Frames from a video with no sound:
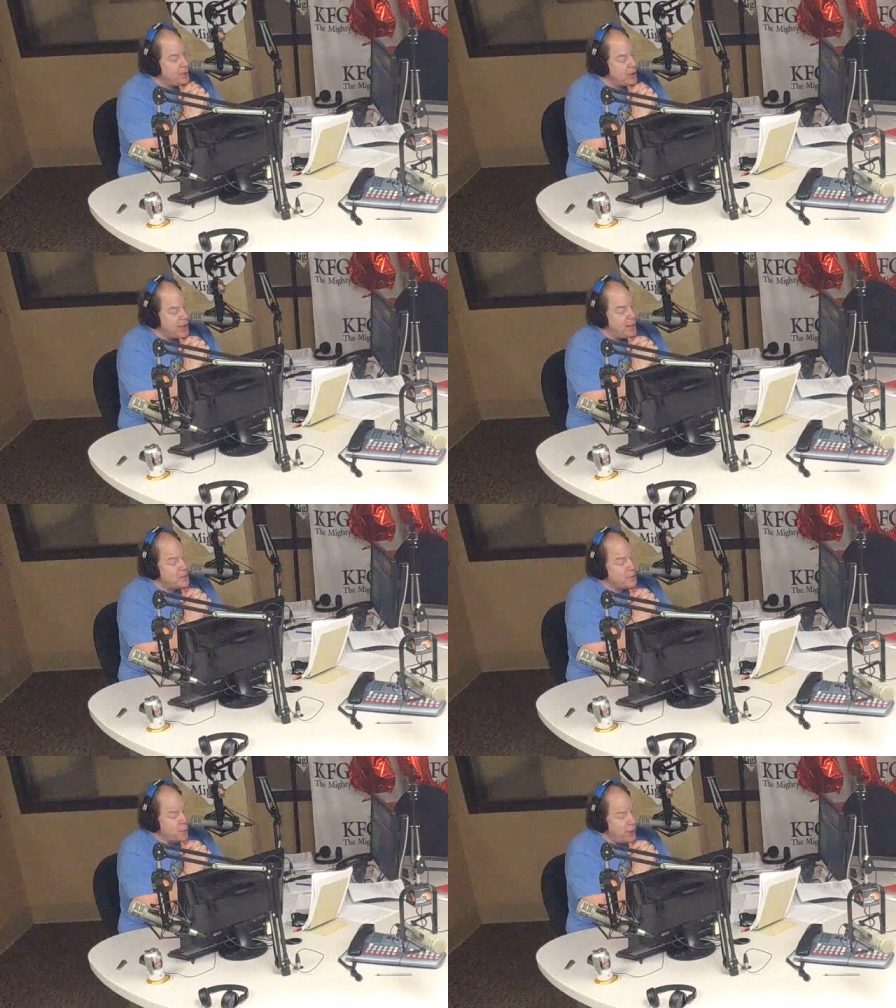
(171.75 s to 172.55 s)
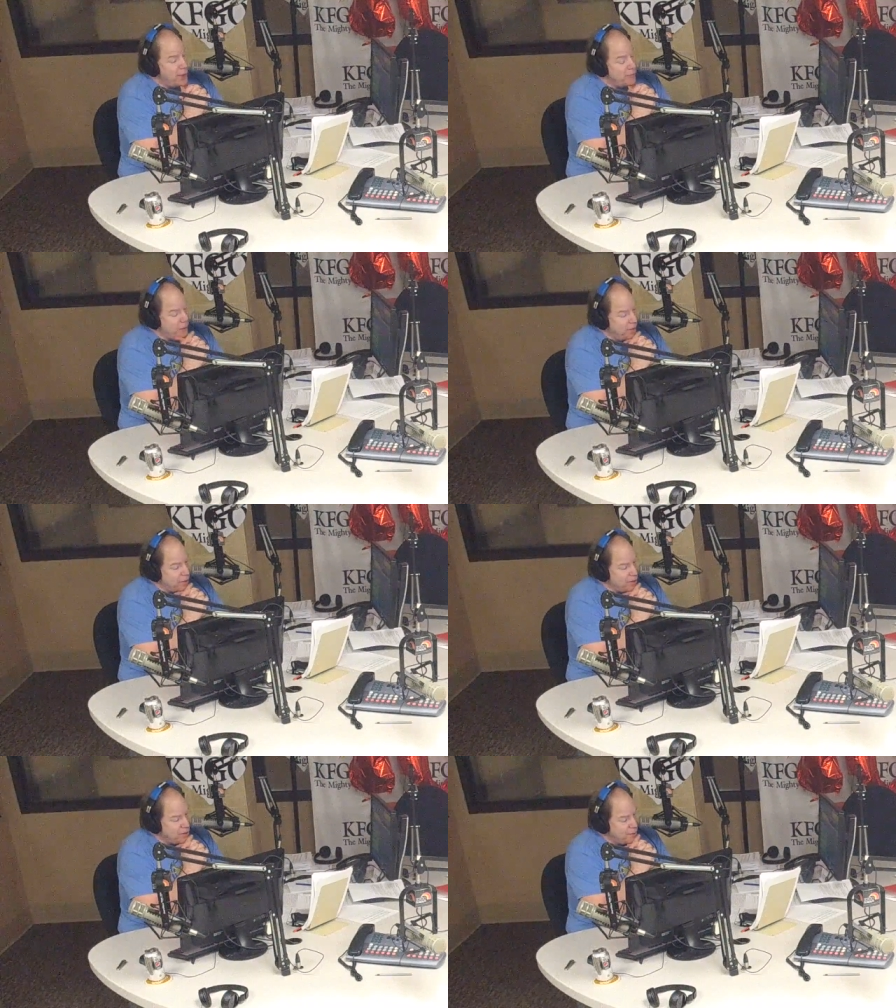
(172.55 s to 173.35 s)
But the game is played up
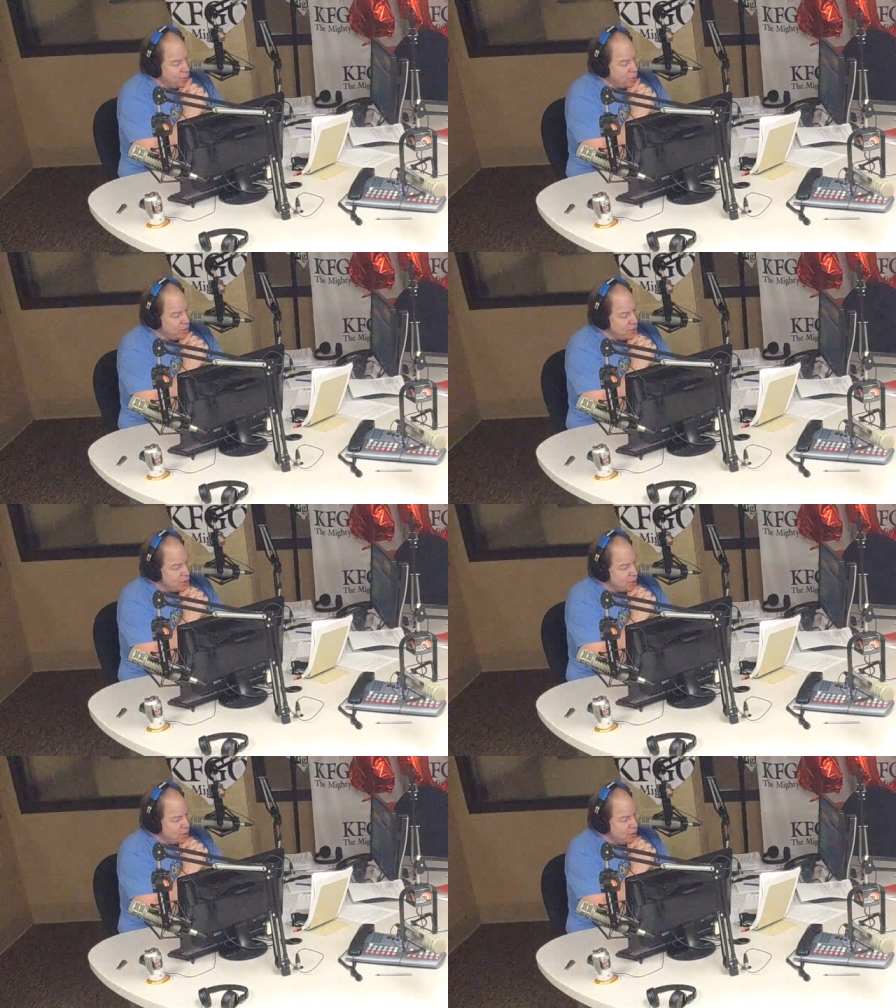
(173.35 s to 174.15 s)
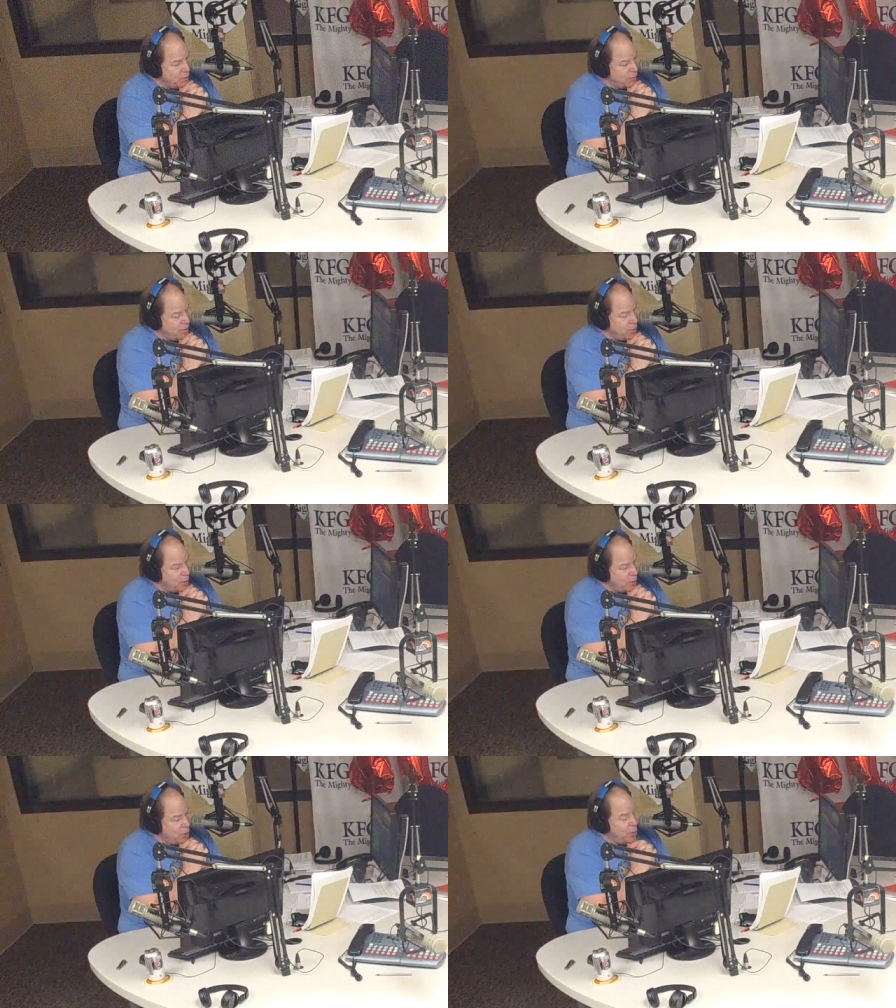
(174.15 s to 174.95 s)
front, as most of us all very
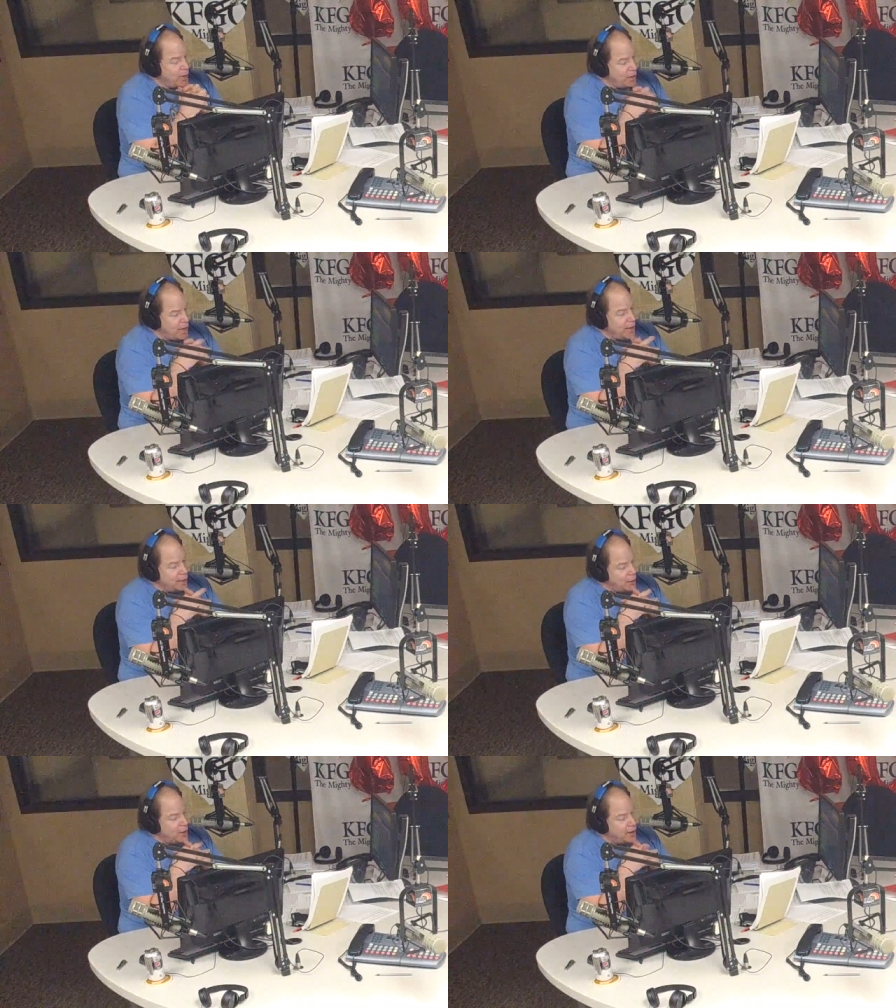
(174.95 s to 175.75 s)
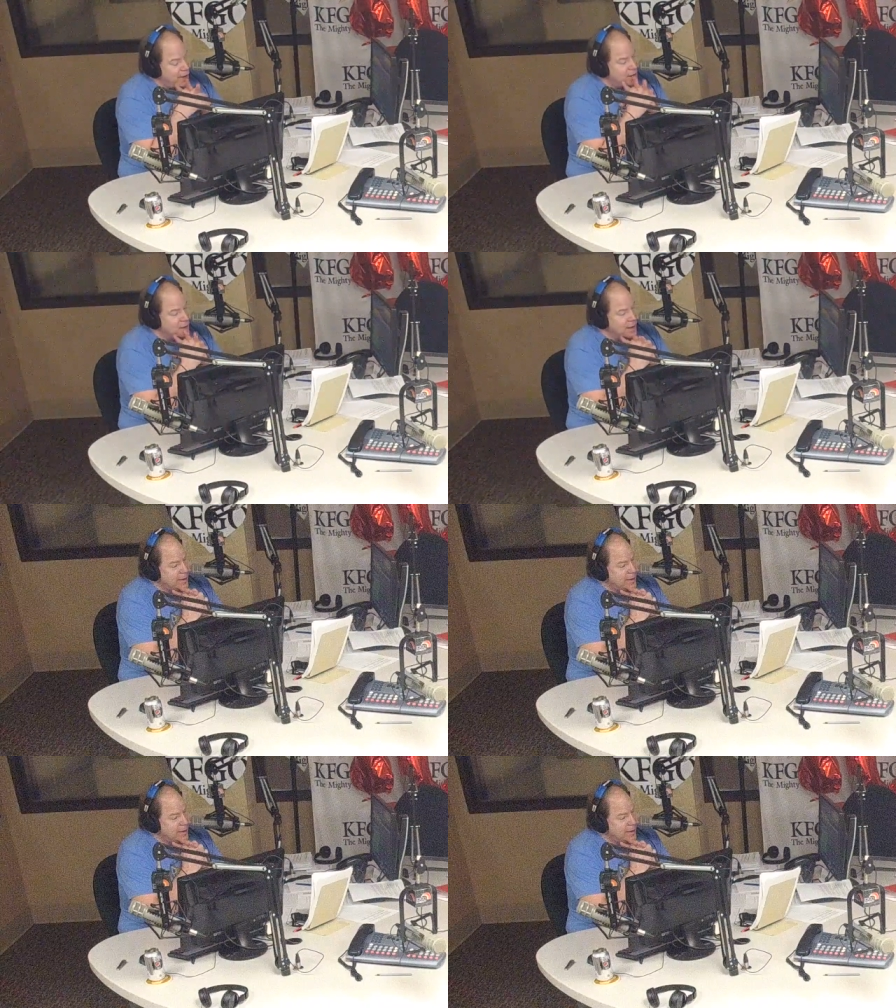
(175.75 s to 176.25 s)
well know. And yeah, UND's